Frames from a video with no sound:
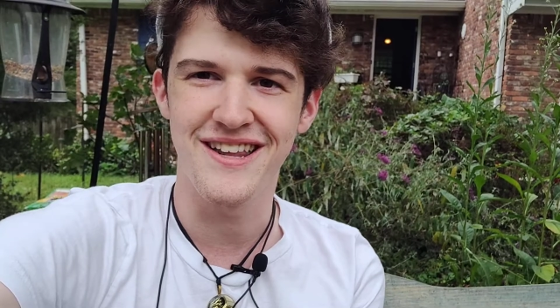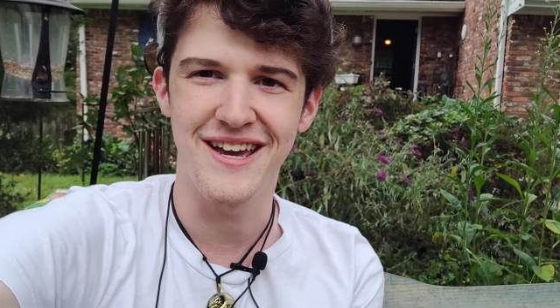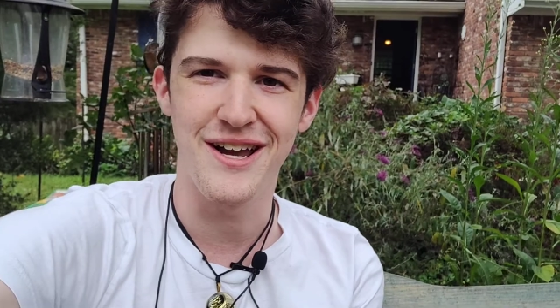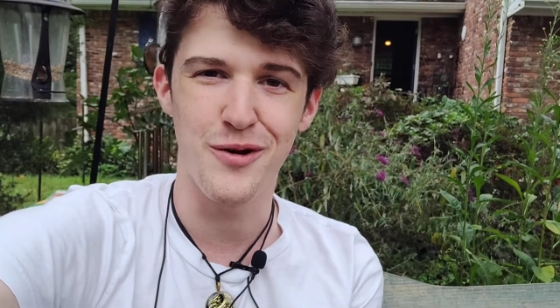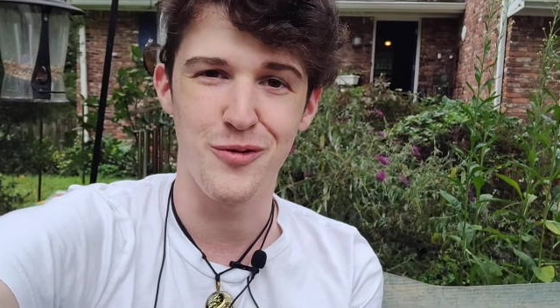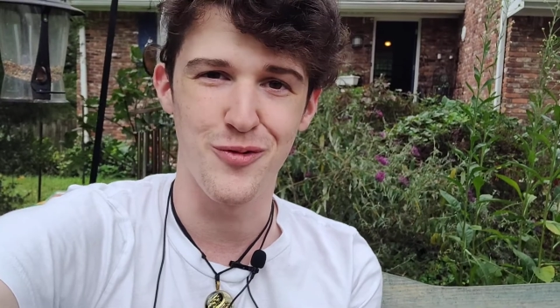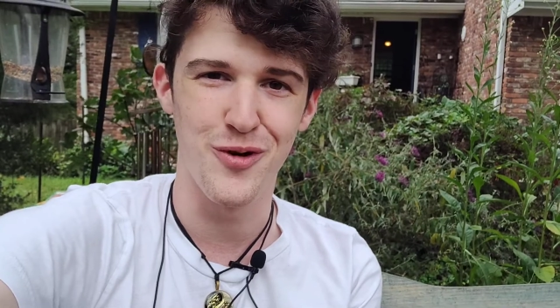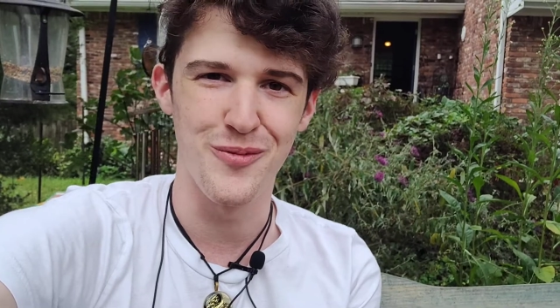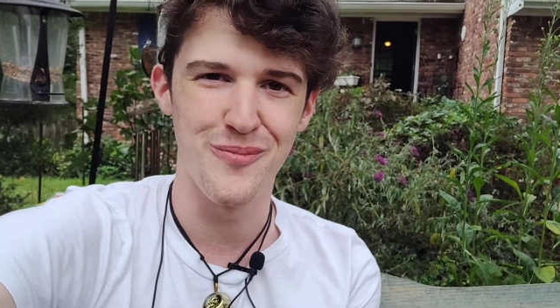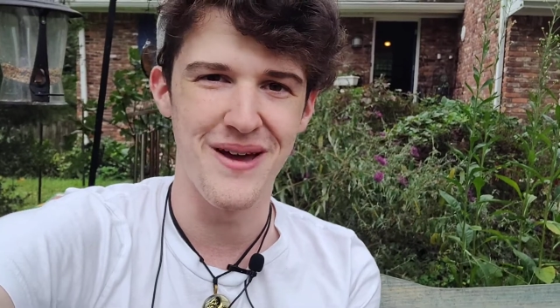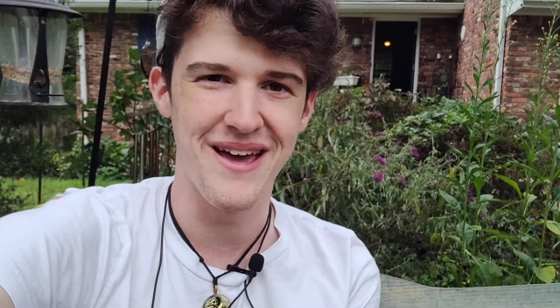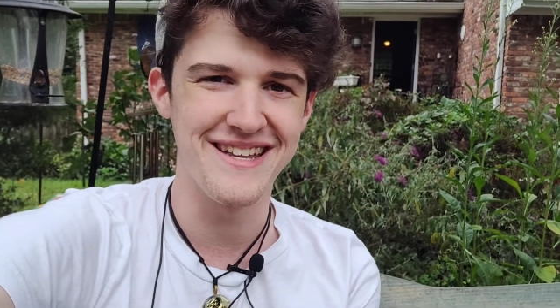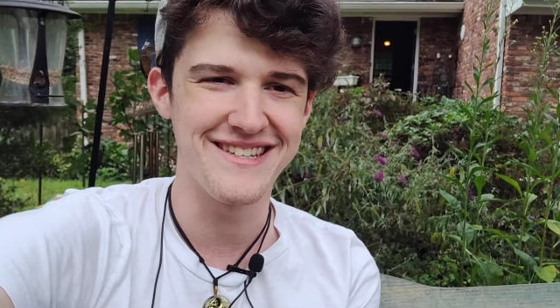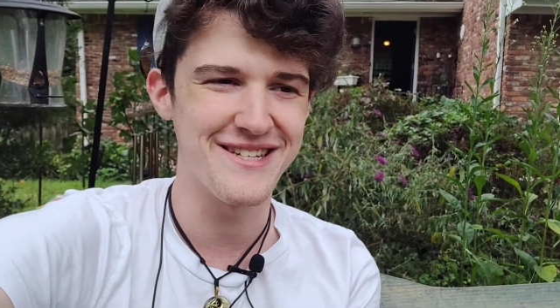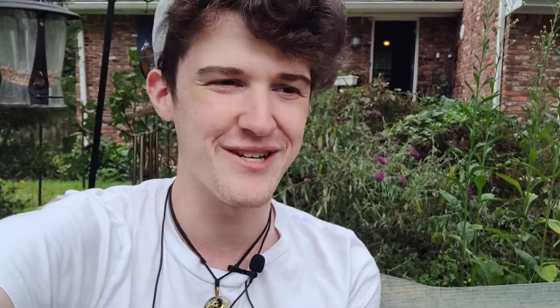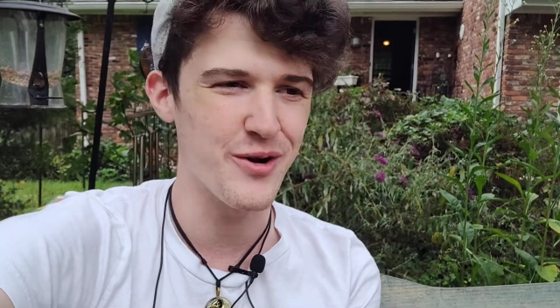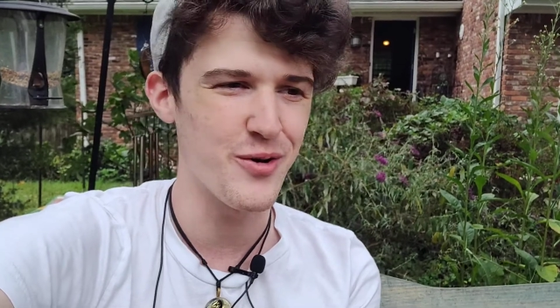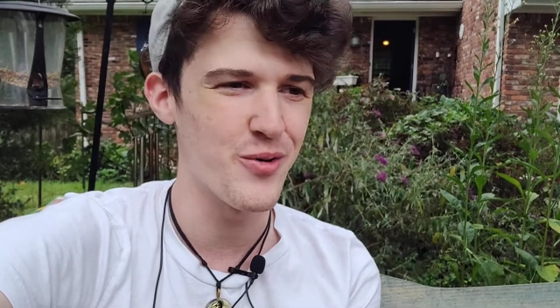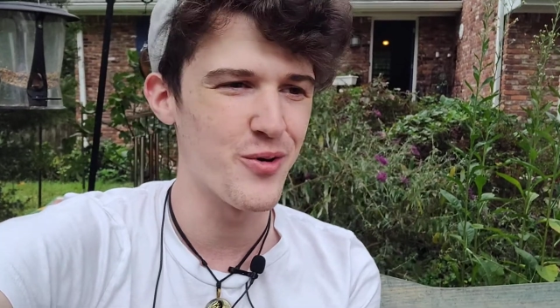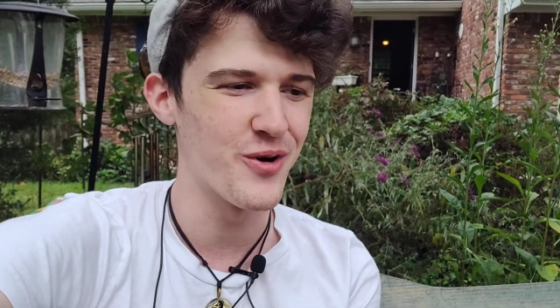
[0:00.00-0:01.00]
like
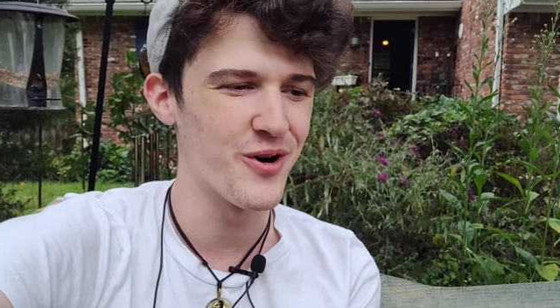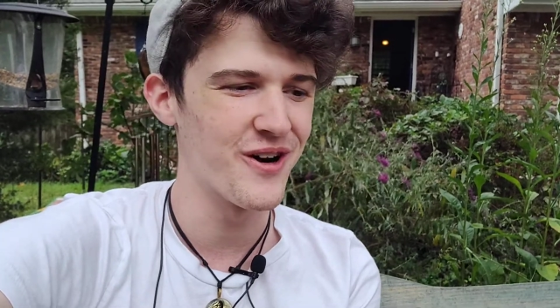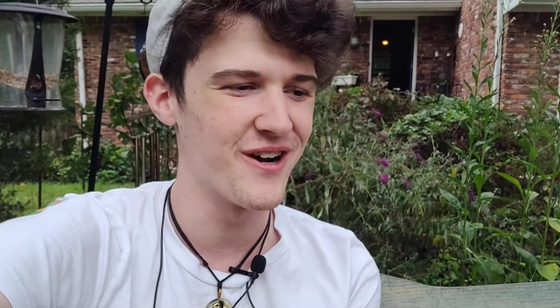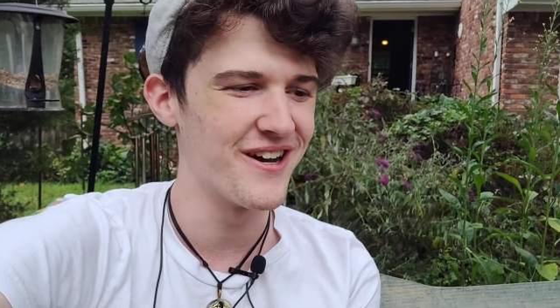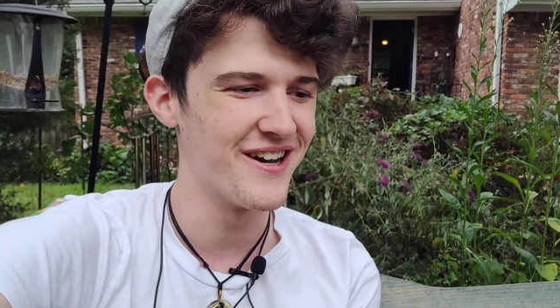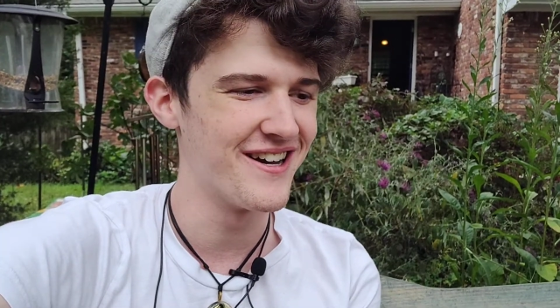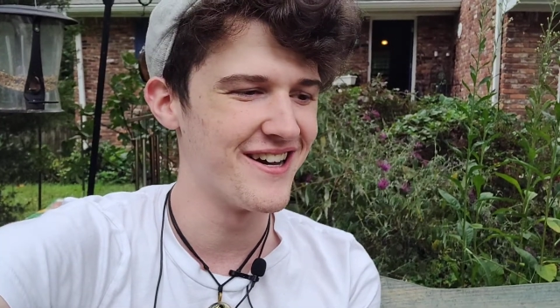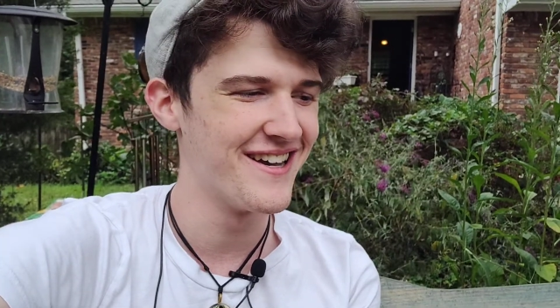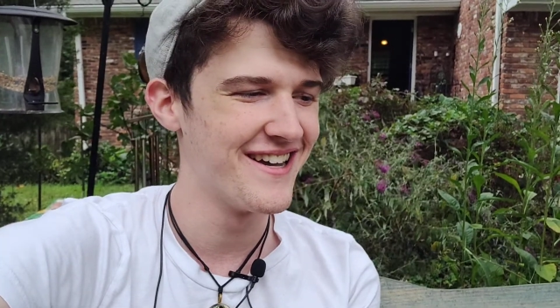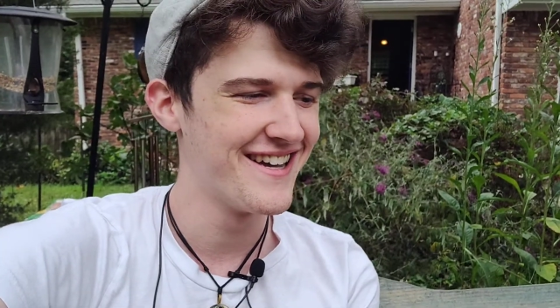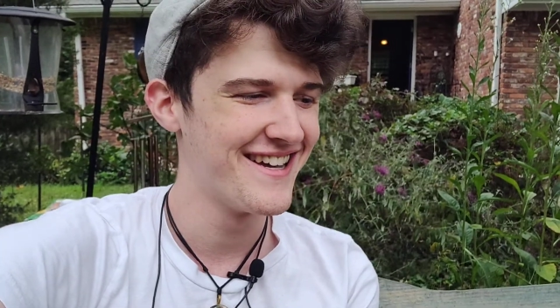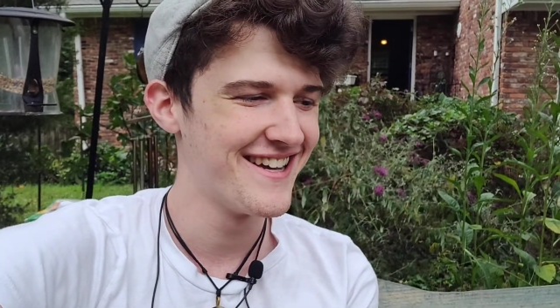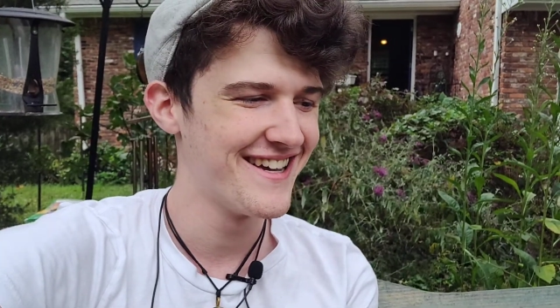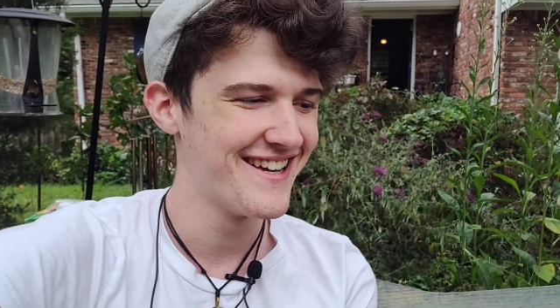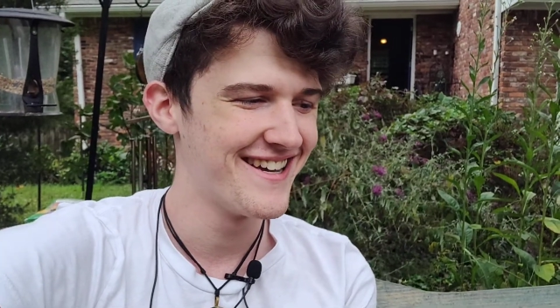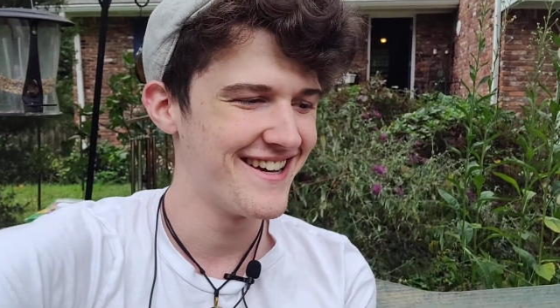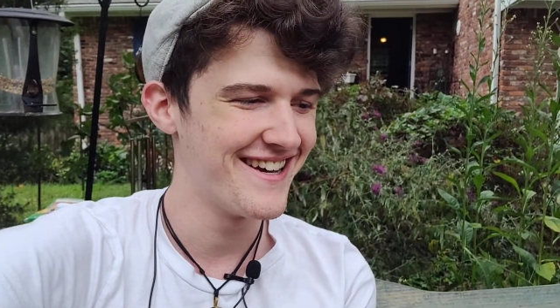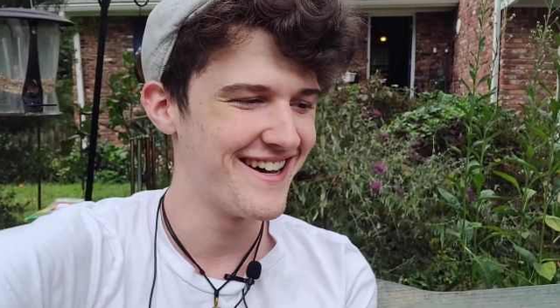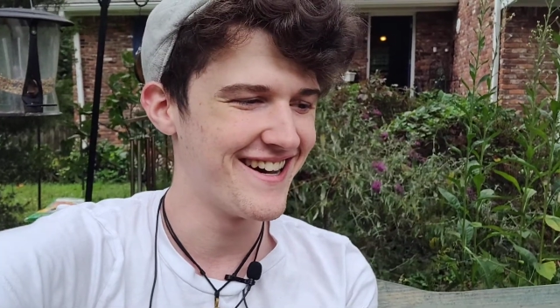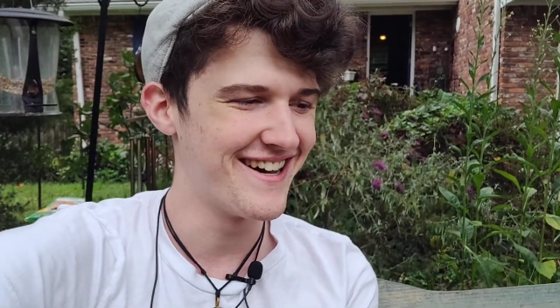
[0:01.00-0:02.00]
romantic or uh,
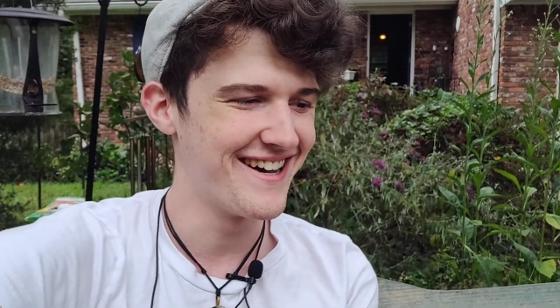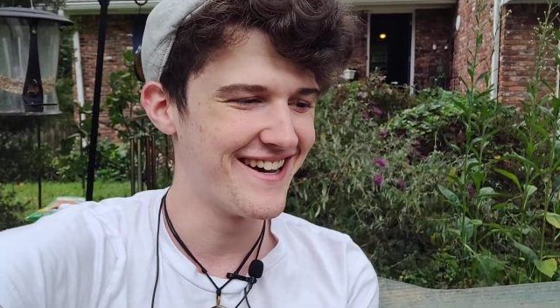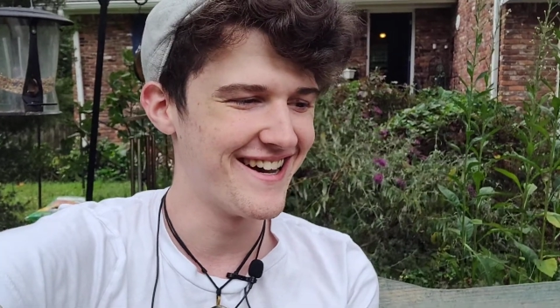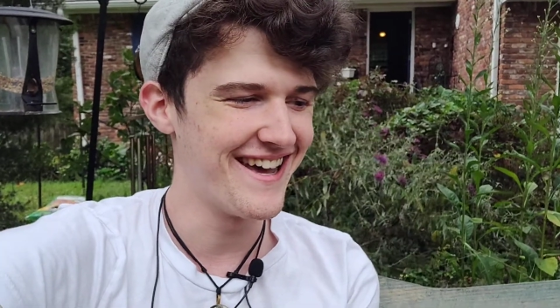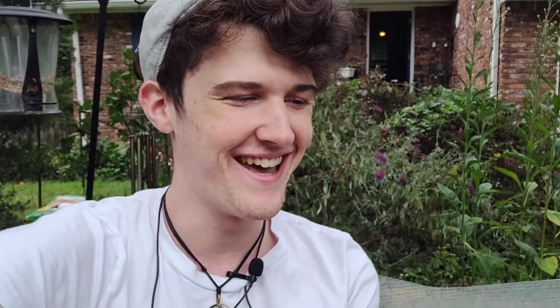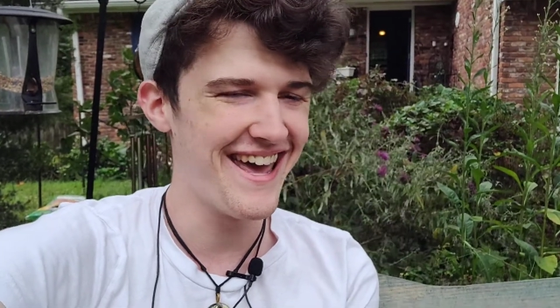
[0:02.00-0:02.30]
uh,